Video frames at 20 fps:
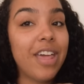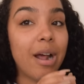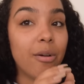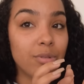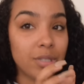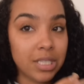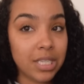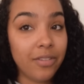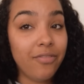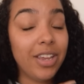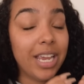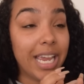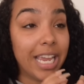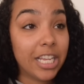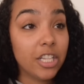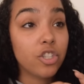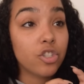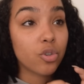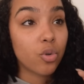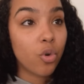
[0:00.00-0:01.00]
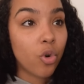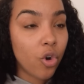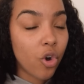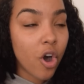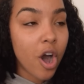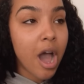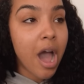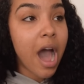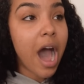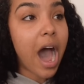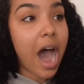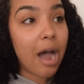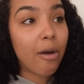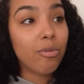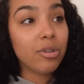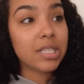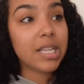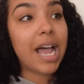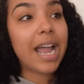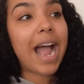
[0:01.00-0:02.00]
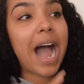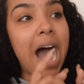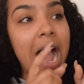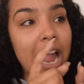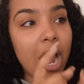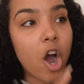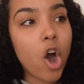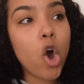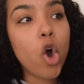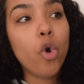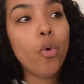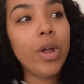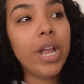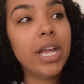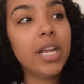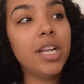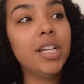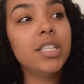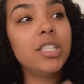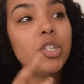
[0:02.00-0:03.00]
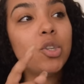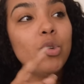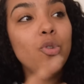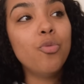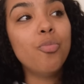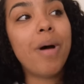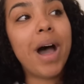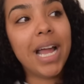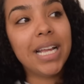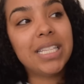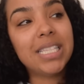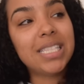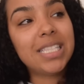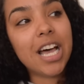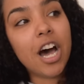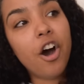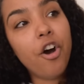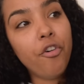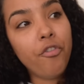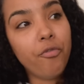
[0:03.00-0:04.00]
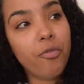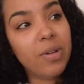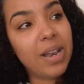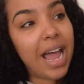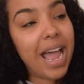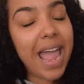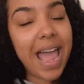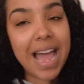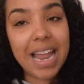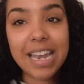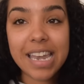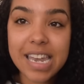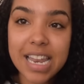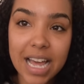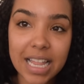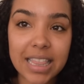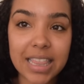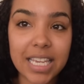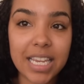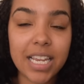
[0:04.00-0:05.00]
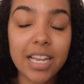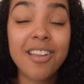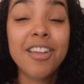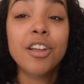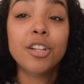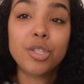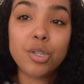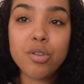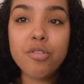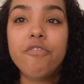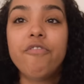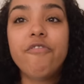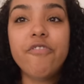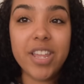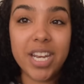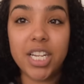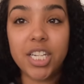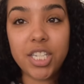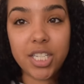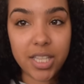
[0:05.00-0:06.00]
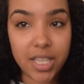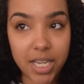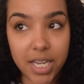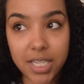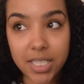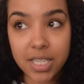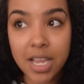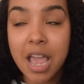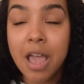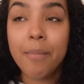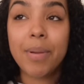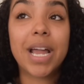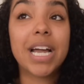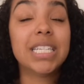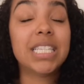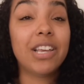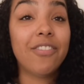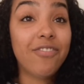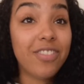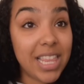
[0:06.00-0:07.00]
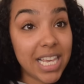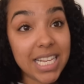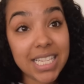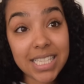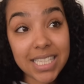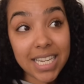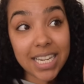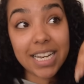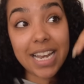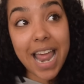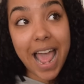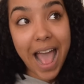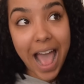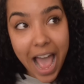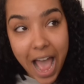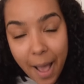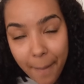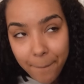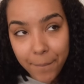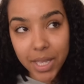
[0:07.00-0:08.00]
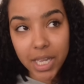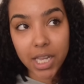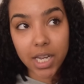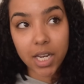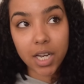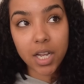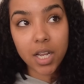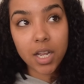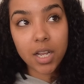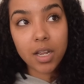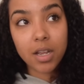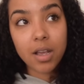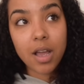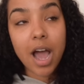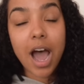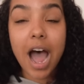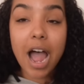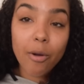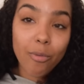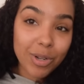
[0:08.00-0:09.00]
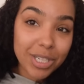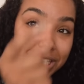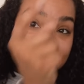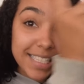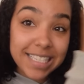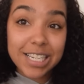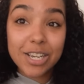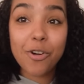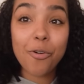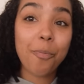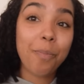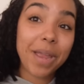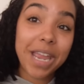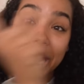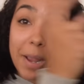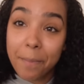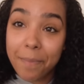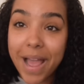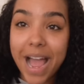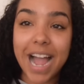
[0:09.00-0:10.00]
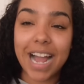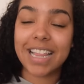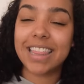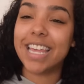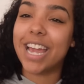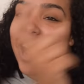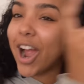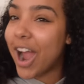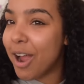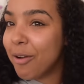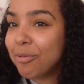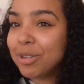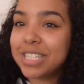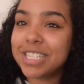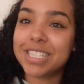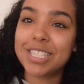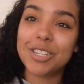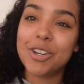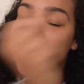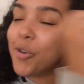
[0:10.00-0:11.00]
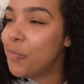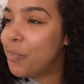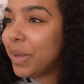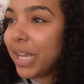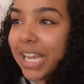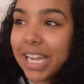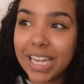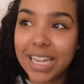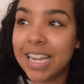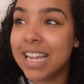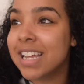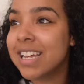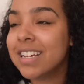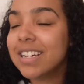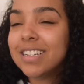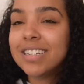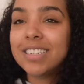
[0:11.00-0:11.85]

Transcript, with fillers: that I was living in school. I was like, I owe it to myself when I had nothing to finish this because if this didn't happen, I would still be back there. I would still be